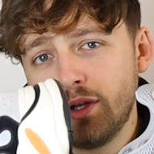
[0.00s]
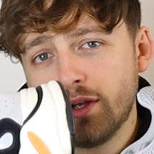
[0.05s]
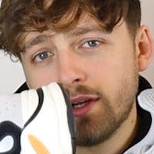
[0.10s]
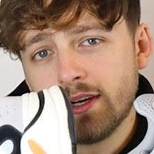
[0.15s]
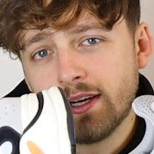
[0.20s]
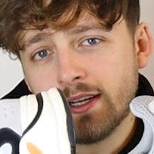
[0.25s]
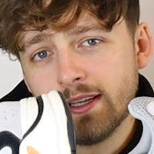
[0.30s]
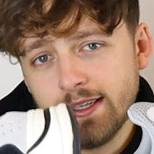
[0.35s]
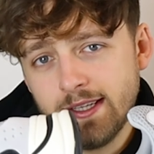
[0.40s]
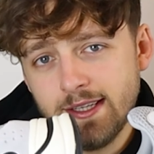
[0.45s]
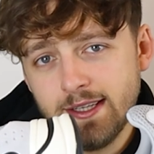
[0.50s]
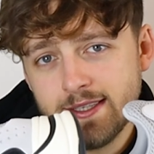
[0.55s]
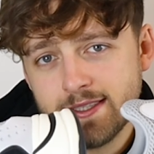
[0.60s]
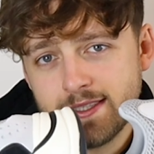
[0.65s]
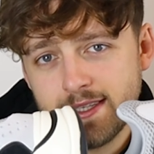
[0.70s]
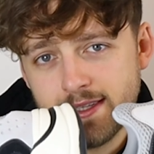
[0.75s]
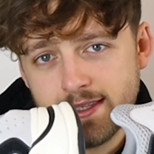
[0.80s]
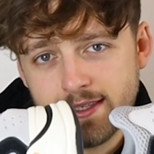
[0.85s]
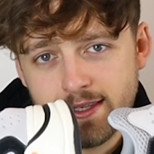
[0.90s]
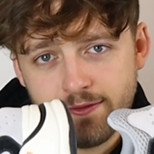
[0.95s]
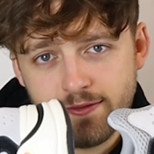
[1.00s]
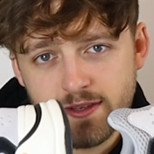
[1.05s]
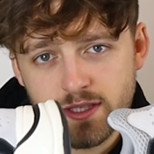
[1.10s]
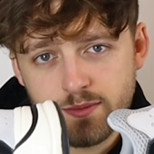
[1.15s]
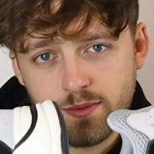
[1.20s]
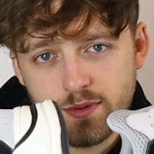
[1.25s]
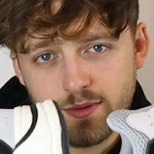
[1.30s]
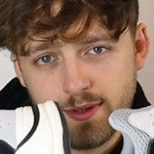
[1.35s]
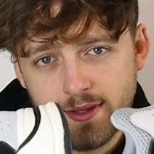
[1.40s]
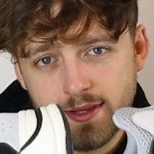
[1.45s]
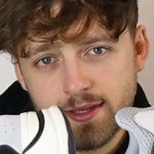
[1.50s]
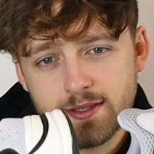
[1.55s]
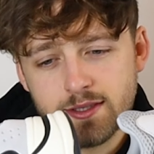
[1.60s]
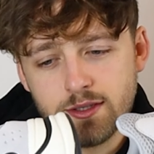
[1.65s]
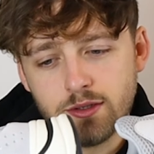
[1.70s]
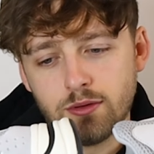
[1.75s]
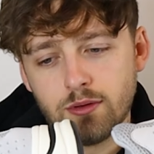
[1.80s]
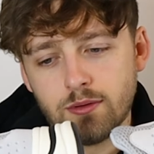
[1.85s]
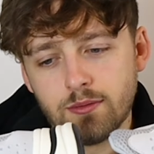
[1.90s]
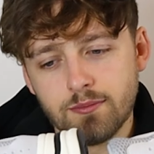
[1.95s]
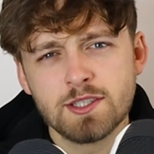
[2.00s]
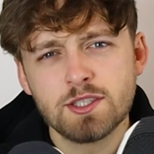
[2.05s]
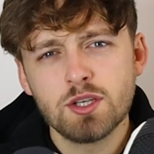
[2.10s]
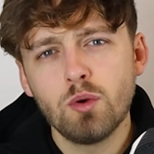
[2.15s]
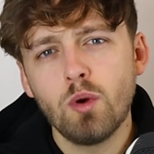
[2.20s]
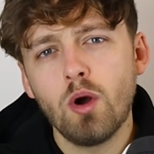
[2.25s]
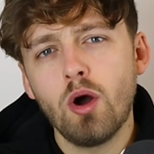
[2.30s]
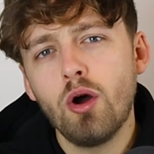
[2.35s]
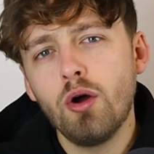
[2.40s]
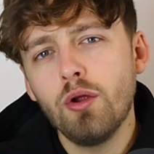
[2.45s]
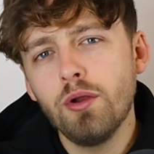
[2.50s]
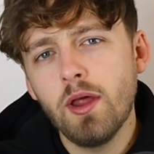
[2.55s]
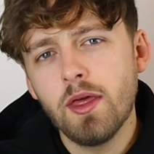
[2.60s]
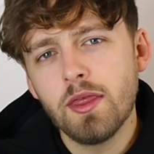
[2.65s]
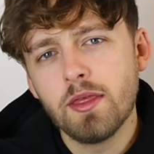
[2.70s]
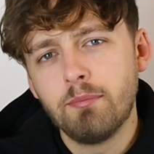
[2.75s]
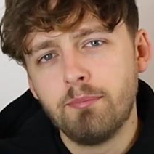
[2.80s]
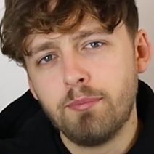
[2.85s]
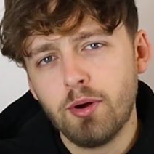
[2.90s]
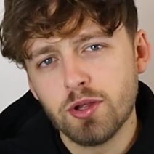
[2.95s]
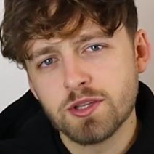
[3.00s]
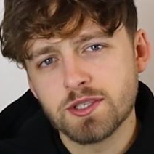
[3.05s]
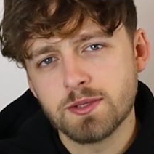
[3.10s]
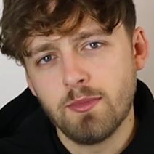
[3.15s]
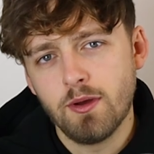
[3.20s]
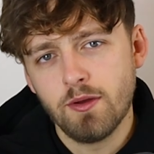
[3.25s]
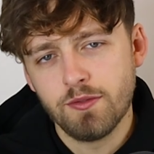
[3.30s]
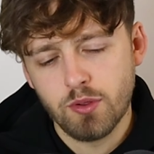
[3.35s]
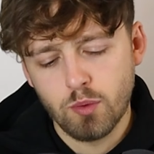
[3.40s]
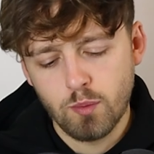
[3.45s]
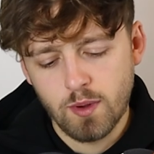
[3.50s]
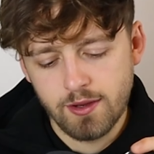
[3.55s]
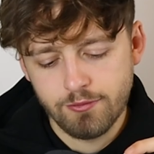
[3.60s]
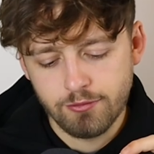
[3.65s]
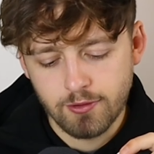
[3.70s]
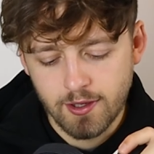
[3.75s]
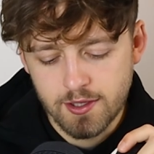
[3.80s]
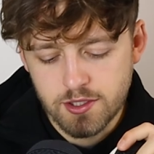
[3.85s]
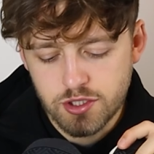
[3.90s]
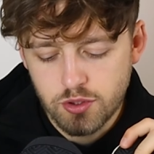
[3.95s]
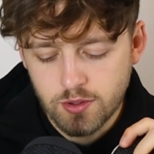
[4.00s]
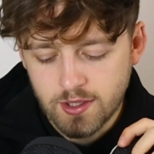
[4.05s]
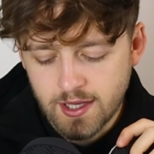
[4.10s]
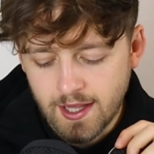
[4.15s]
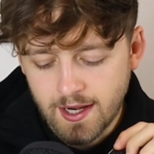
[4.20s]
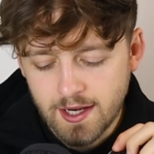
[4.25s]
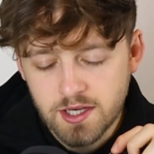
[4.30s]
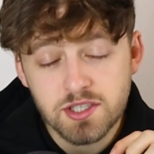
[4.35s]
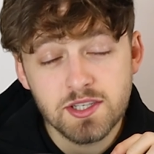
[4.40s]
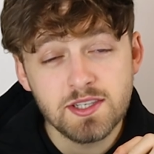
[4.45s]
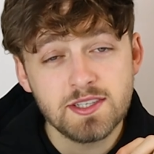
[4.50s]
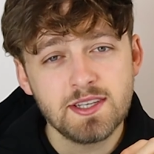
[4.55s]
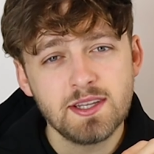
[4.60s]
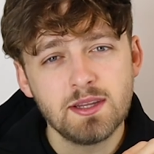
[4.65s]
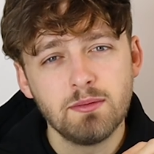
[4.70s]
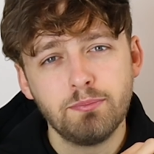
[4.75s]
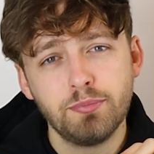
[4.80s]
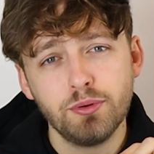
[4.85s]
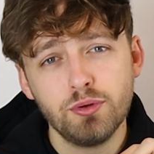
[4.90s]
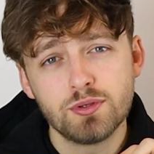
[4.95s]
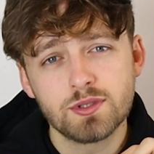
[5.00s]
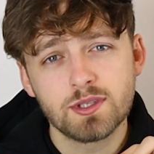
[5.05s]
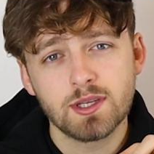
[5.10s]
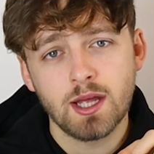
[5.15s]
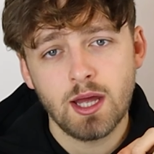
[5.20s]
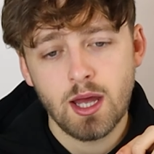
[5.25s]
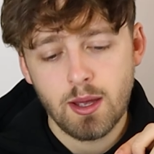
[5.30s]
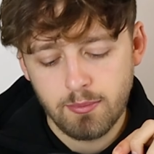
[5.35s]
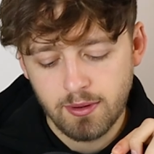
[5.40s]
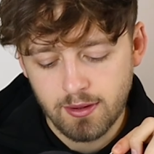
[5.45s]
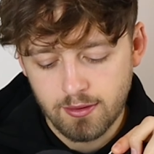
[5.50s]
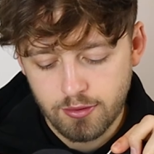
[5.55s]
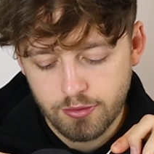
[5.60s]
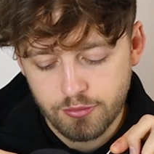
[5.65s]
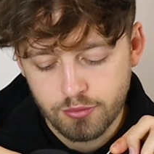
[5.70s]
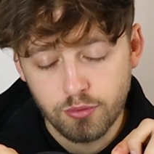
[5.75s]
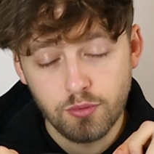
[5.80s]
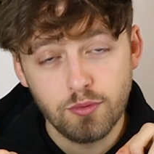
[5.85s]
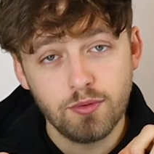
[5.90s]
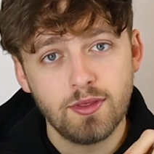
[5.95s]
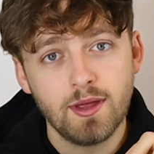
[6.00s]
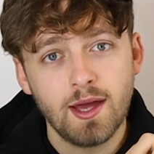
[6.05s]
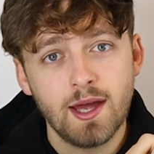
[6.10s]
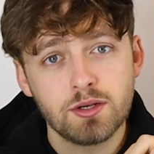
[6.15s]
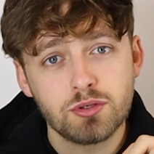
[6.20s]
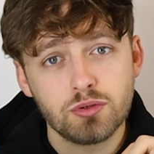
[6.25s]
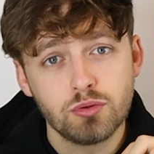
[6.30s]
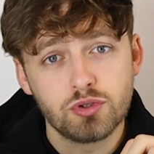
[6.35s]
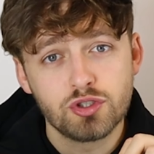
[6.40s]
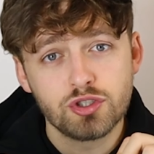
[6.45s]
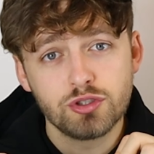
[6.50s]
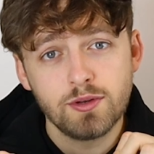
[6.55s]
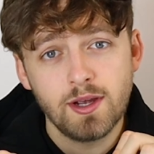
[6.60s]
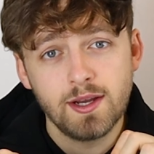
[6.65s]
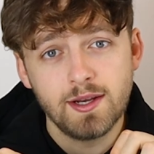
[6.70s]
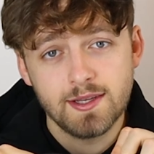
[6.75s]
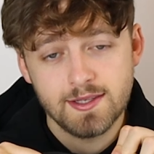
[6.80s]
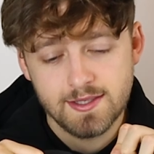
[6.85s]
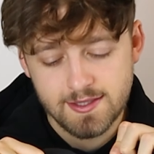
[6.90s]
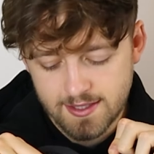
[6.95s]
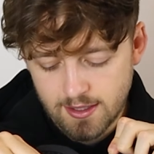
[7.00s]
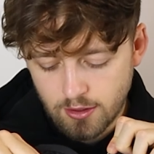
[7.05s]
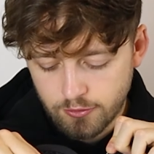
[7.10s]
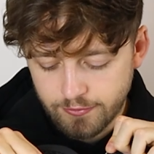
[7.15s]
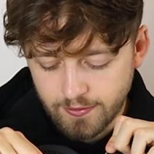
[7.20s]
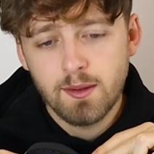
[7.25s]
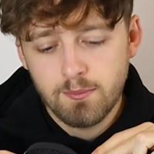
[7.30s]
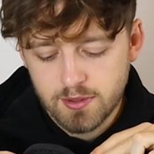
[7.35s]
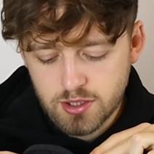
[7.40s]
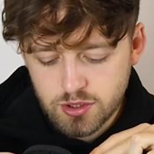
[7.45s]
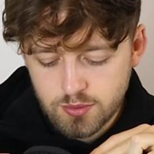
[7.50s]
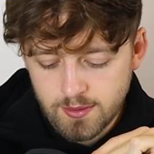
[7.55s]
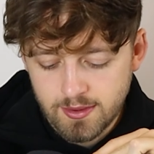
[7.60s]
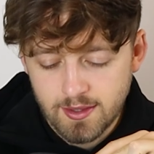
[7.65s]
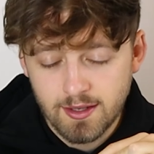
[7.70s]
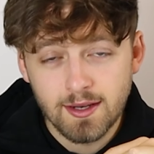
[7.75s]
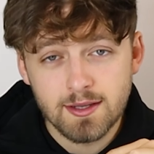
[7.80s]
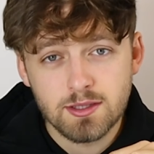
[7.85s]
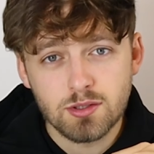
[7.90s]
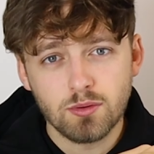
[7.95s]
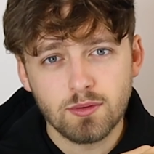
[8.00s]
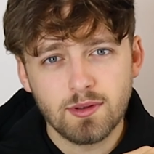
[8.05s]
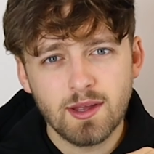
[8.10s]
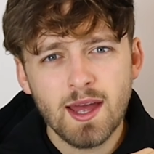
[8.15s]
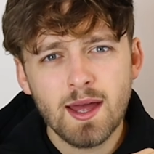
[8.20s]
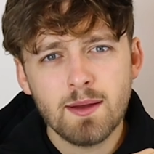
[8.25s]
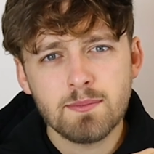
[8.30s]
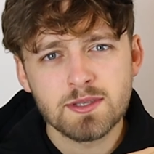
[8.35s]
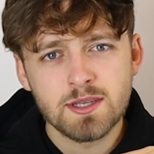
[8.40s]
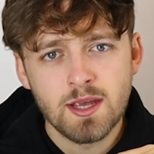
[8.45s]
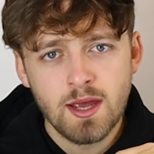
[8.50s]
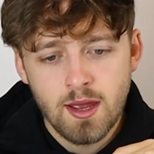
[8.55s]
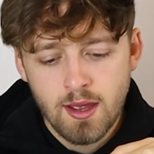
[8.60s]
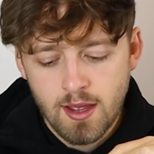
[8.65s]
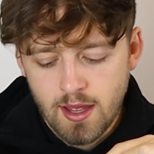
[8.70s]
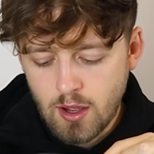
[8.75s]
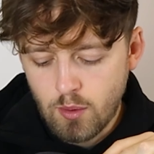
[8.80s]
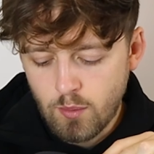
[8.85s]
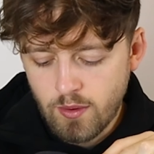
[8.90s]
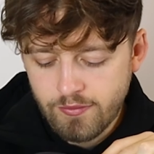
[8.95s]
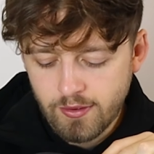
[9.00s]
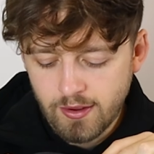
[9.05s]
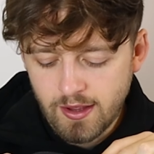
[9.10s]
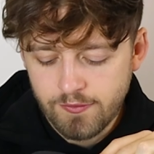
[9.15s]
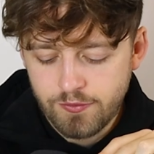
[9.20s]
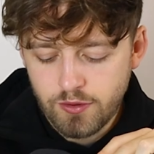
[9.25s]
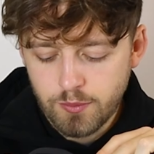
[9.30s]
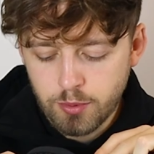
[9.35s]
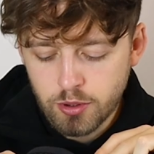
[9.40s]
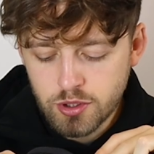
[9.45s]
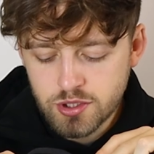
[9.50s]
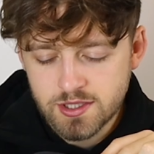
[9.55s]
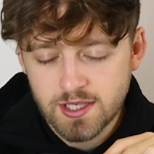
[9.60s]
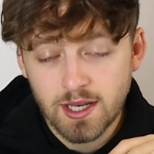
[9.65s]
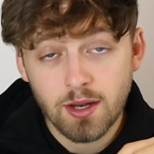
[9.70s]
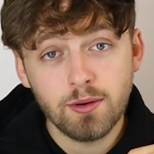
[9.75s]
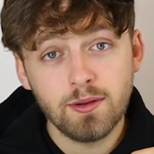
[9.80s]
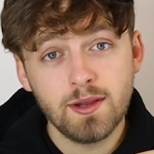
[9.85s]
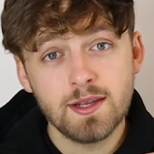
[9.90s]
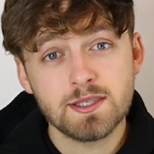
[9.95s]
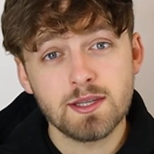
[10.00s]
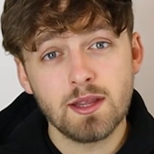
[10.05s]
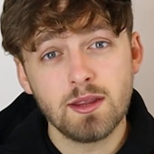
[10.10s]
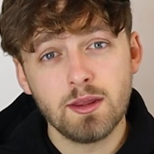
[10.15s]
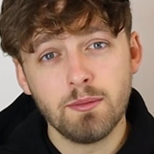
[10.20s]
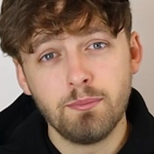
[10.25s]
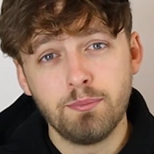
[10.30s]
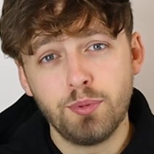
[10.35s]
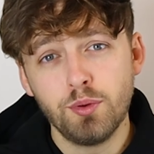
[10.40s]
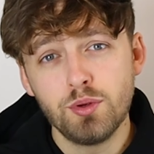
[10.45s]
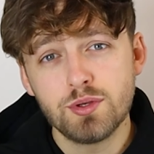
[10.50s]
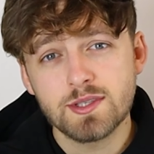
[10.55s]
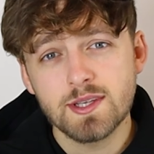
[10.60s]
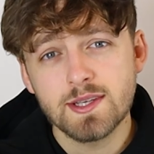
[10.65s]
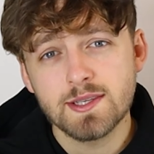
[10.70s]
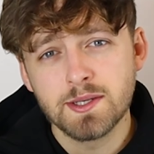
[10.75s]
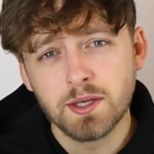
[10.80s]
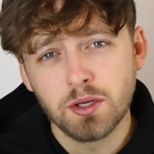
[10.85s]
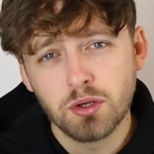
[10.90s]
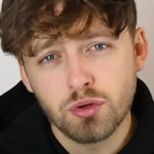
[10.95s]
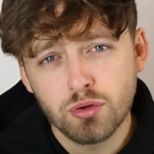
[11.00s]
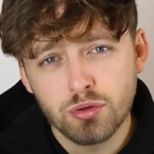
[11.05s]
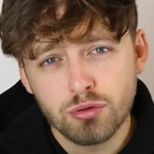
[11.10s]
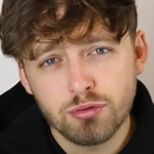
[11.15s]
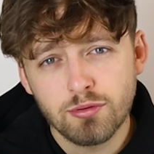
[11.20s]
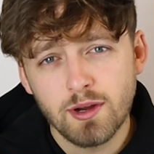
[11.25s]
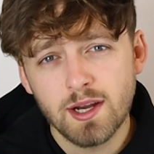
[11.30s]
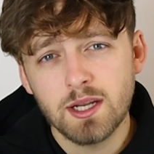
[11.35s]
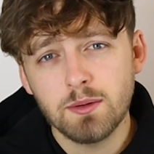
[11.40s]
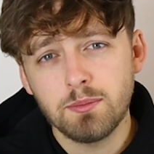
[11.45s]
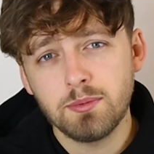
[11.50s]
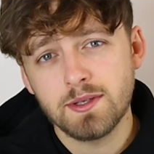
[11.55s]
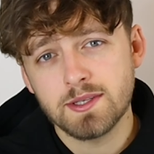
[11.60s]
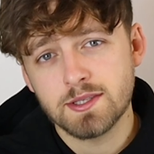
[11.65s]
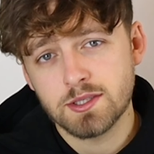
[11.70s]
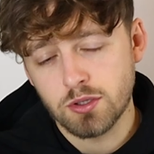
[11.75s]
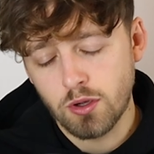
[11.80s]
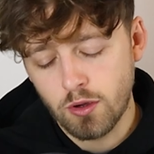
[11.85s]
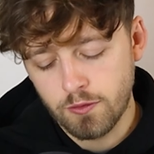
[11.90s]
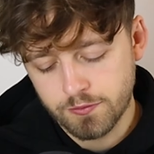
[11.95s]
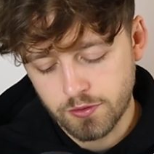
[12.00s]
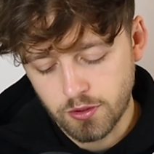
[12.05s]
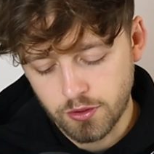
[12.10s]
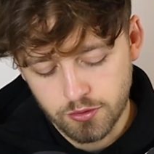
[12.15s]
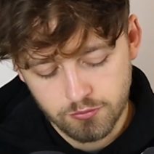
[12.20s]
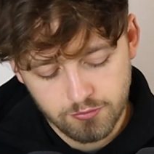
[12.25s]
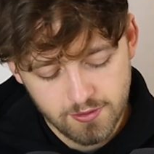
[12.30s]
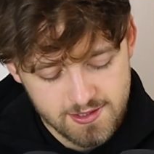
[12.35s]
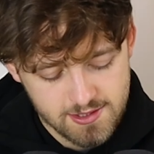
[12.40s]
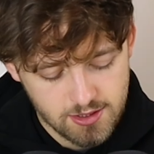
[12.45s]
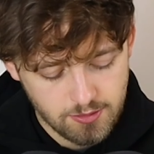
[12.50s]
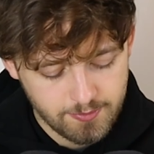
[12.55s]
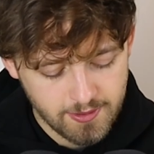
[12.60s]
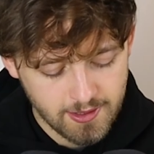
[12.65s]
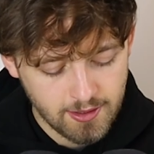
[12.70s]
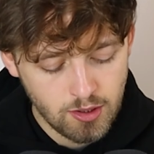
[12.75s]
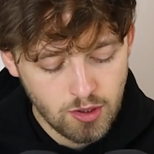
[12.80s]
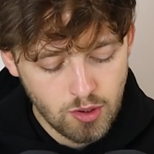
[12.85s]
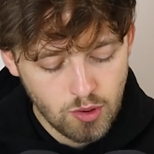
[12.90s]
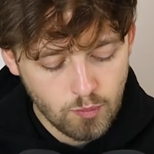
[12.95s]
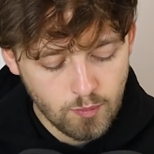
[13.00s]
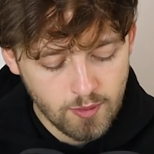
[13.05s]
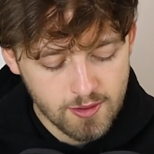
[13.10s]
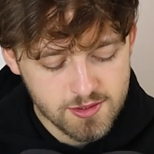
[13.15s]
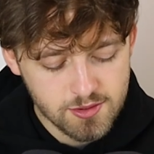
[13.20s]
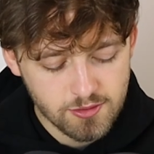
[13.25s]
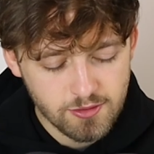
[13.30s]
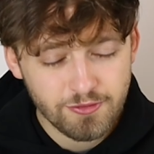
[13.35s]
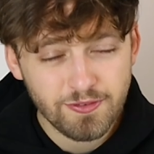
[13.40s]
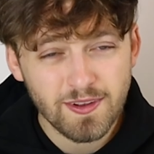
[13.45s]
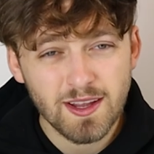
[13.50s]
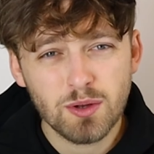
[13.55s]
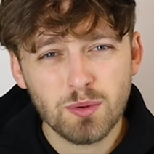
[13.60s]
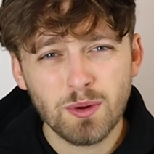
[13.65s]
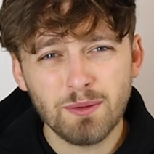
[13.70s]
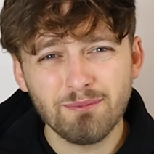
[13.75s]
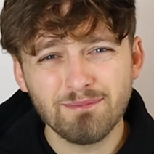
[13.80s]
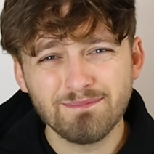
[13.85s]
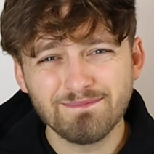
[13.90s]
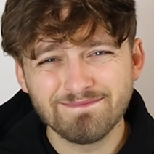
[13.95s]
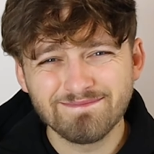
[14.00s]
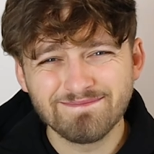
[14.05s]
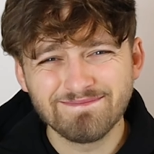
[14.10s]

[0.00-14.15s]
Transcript: you can clearly see the difference between the 2. So on the bottom of the Wave Runners, you can actually see the boost coming through the actual tread itself in between the little gaps. However, if you push down on this, the boost is incredibly soft on the retail pair, whereas on the fake one,